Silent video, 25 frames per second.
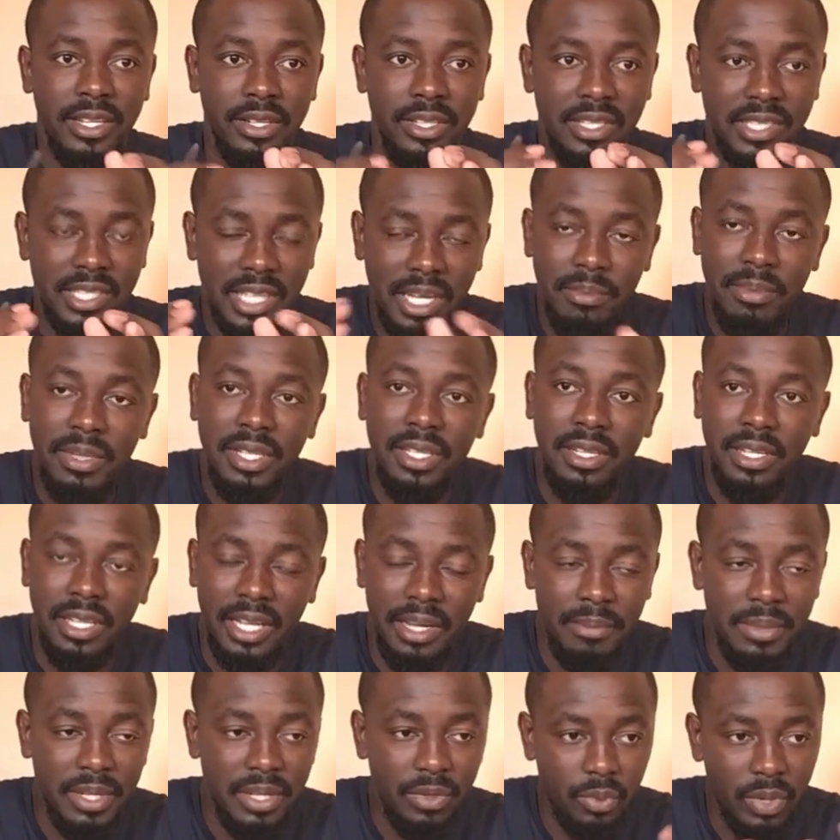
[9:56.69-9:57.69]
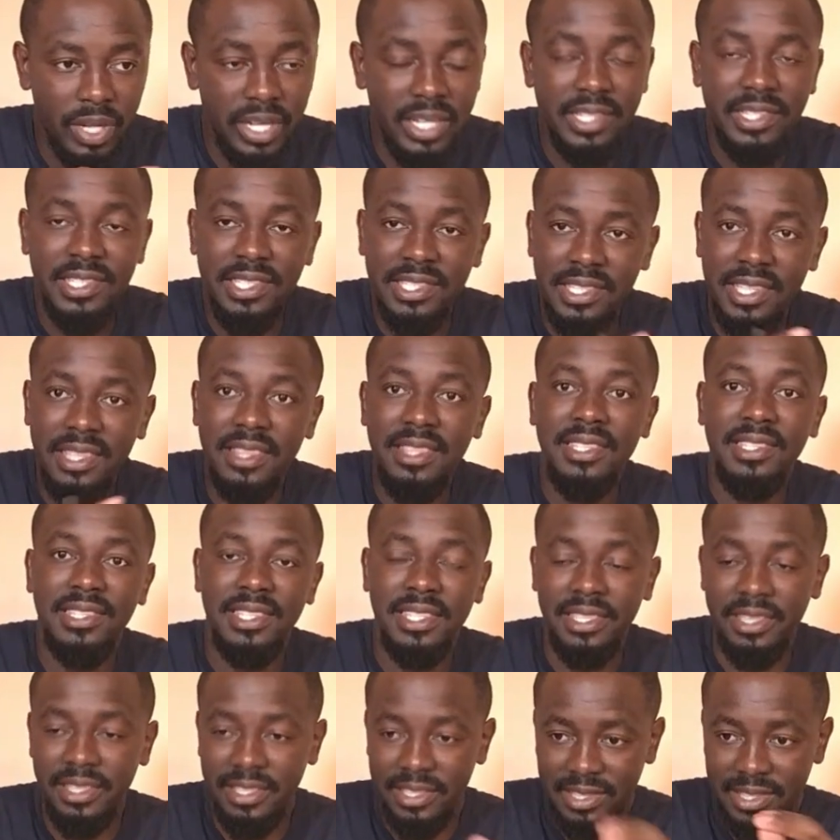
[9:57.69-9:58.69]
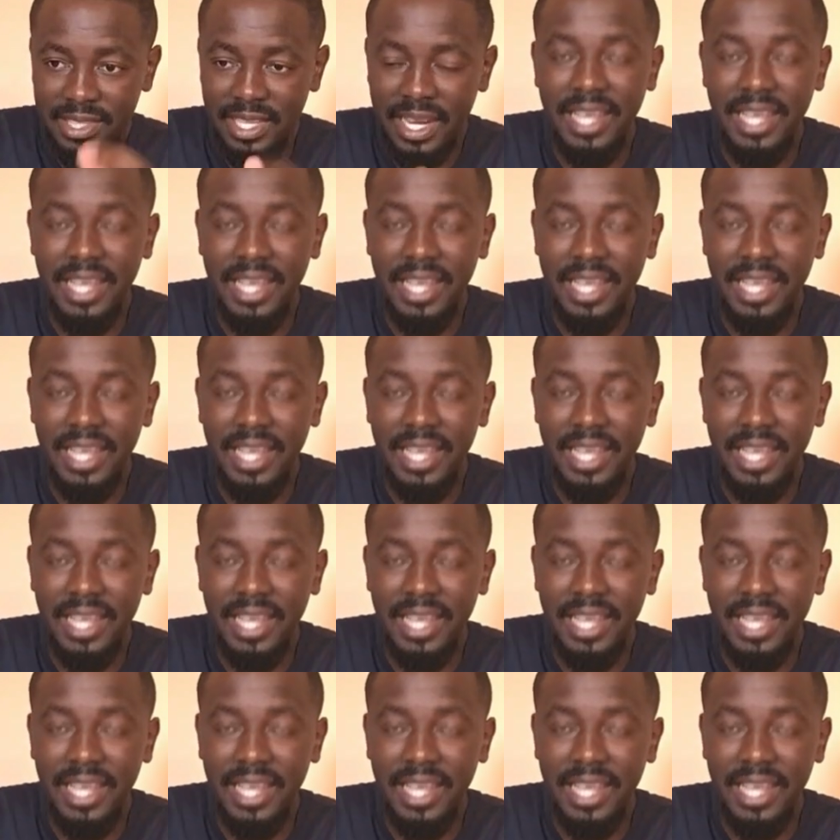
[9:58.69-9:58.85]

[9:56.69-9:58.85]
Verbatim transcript: Summer, I mean rainy season, this illness.